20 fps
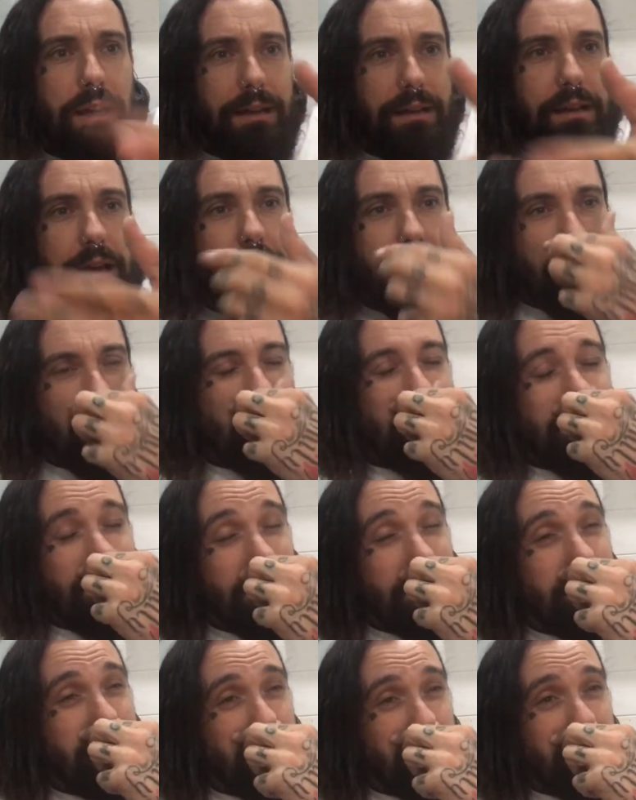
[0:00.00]
have
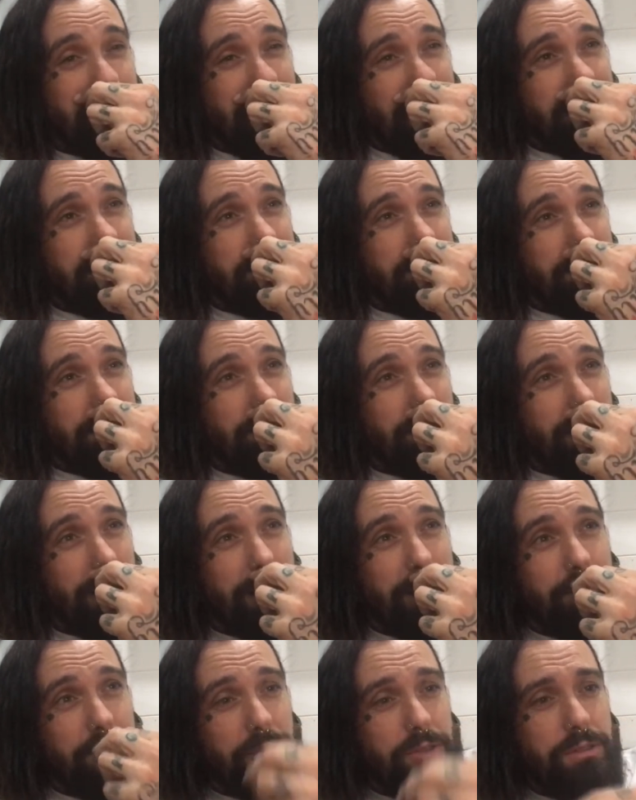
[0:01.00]
consensual sex with them,
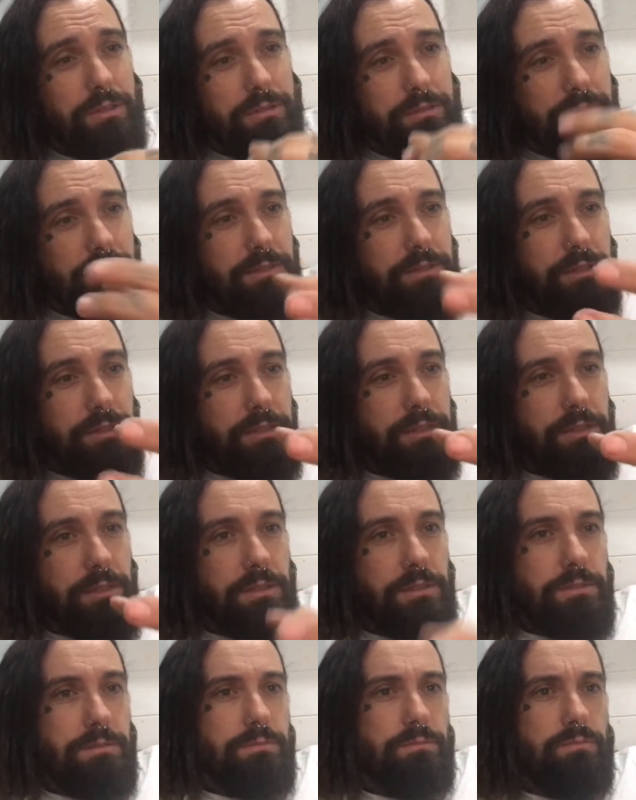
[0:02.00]
like. But
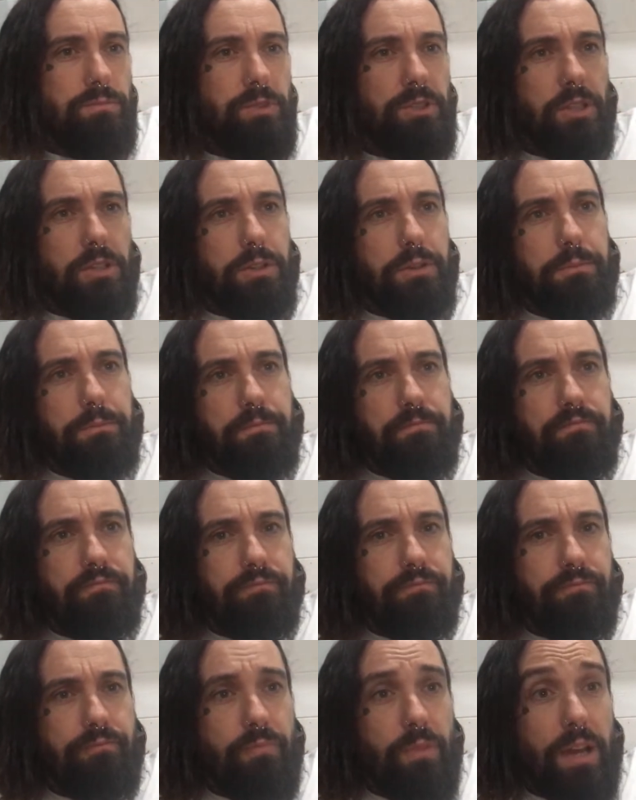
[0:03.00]
you know,
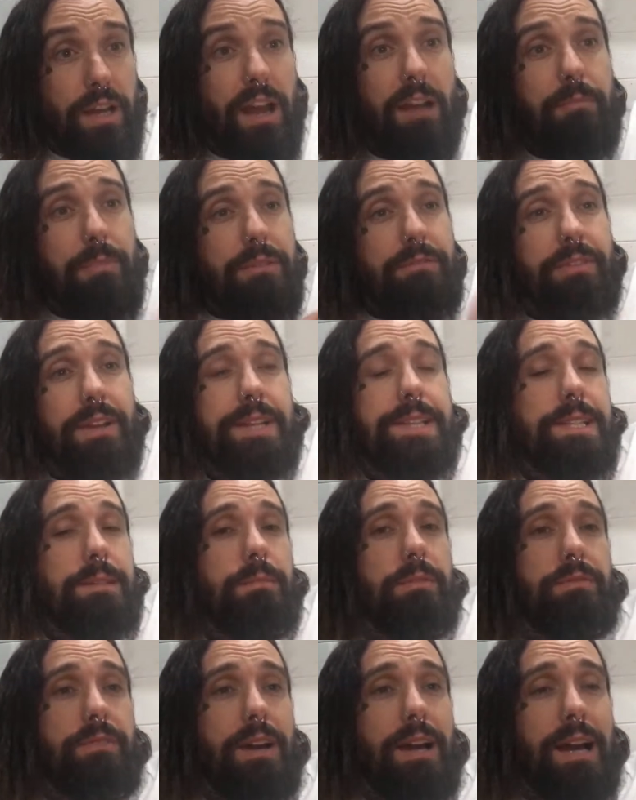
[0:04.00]
and I've been victim
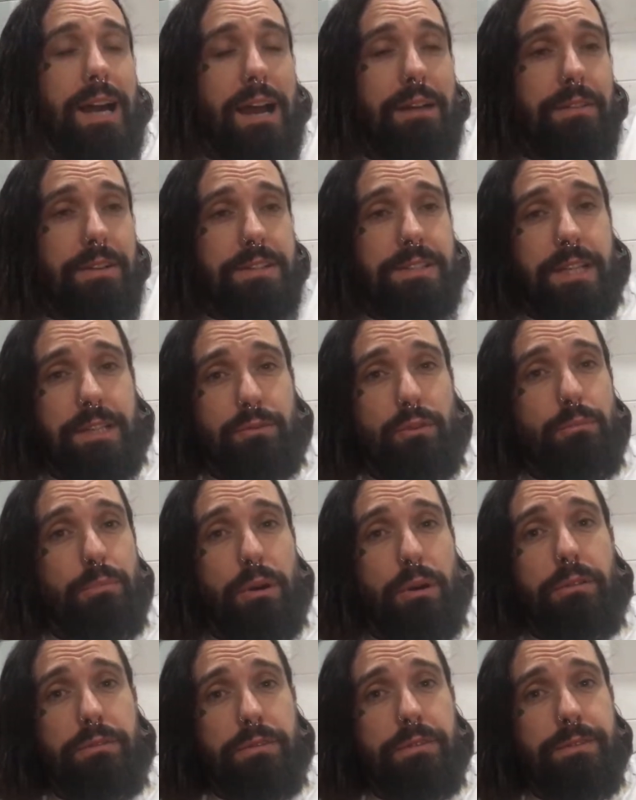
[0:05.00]
of that. I've had sex with
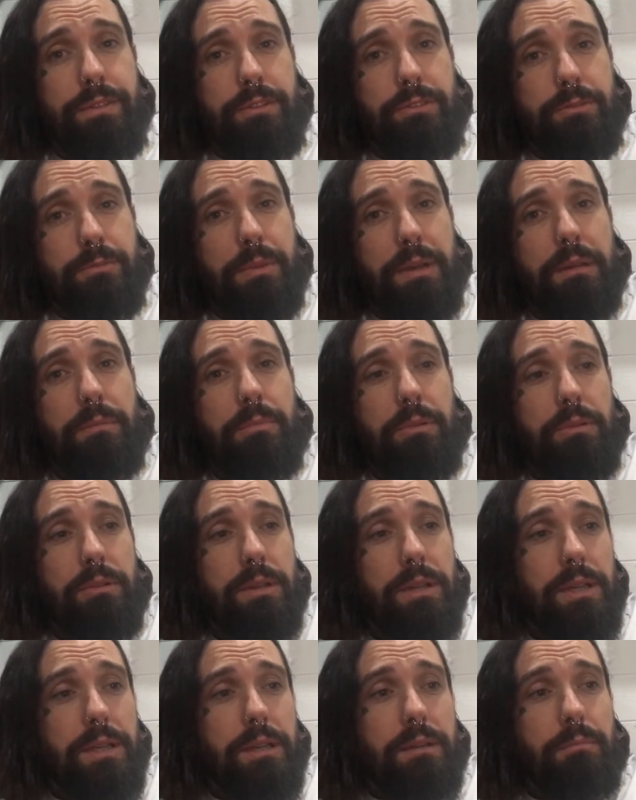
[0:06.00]
both of those people.
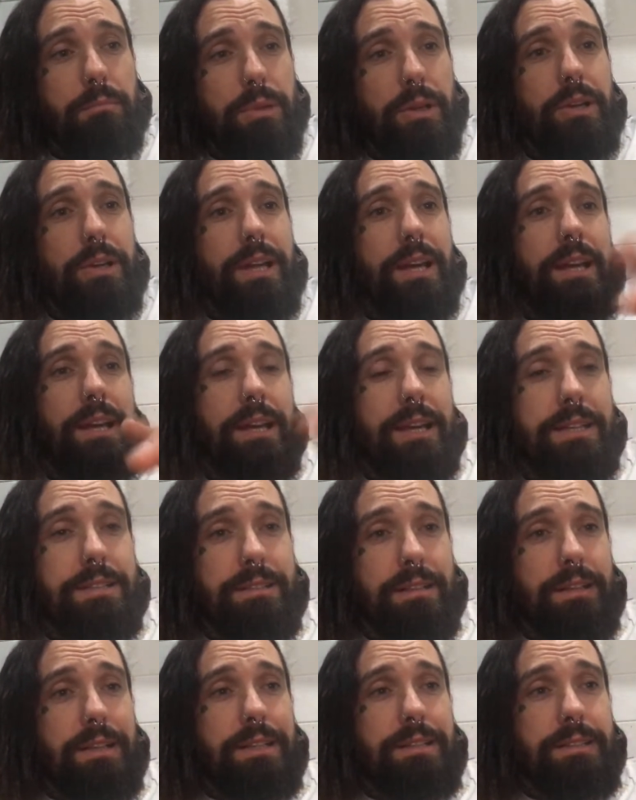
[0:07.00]
Purdy is
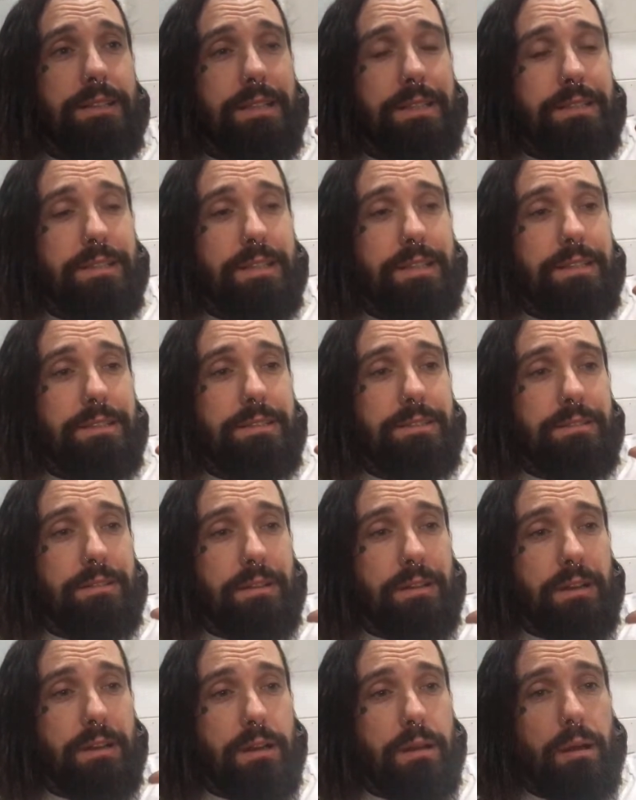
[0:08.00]

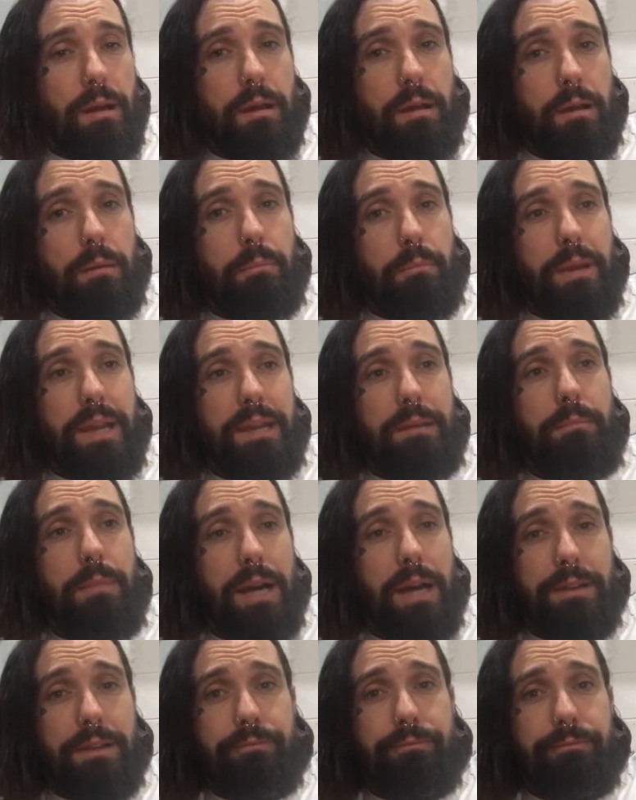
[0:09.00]
a big
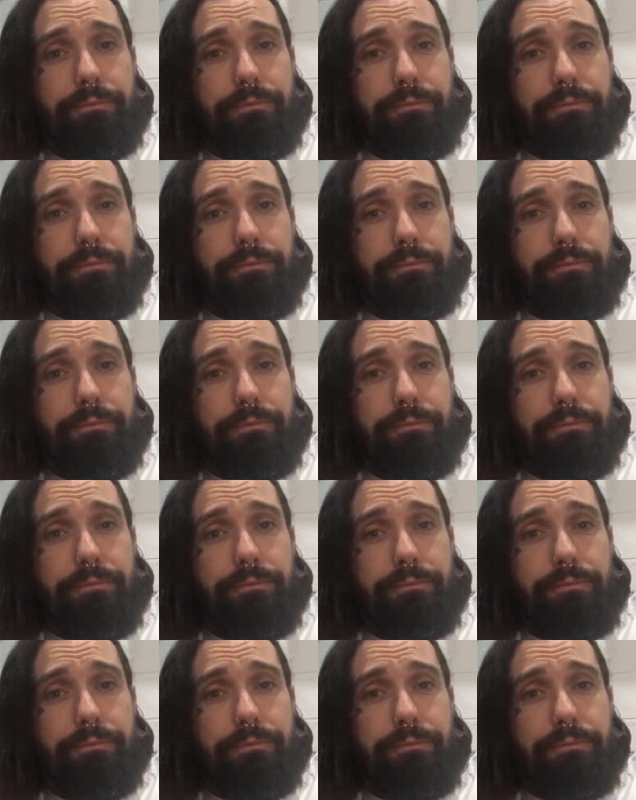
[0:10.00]
man.